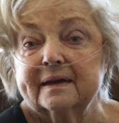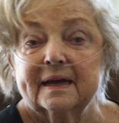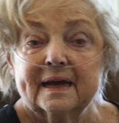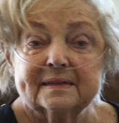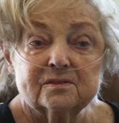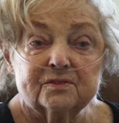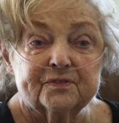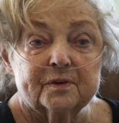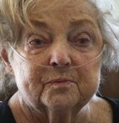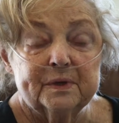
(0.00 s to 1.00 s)
got hassled
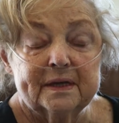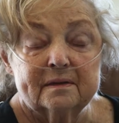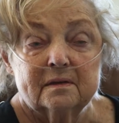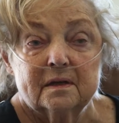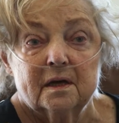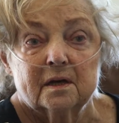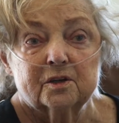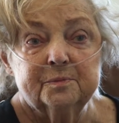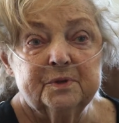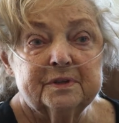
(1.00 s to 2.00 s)
from, we had
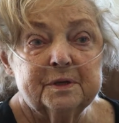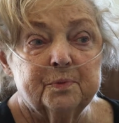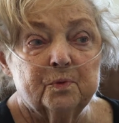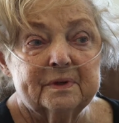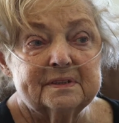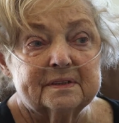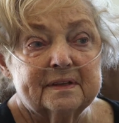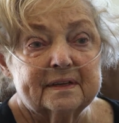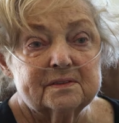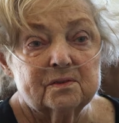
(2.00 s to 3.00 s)
community boards at
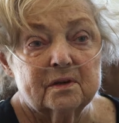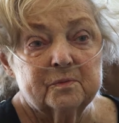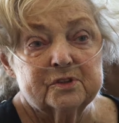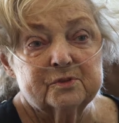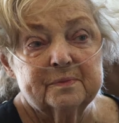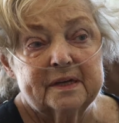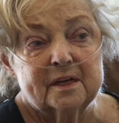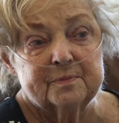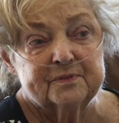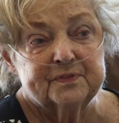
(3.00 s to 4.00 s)
that time, which were made
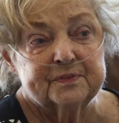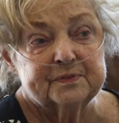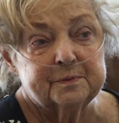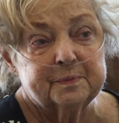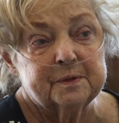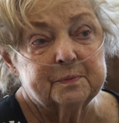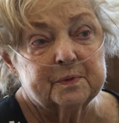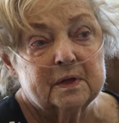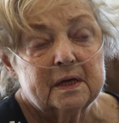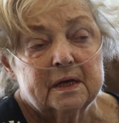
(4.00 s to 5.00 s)
up of 50 people.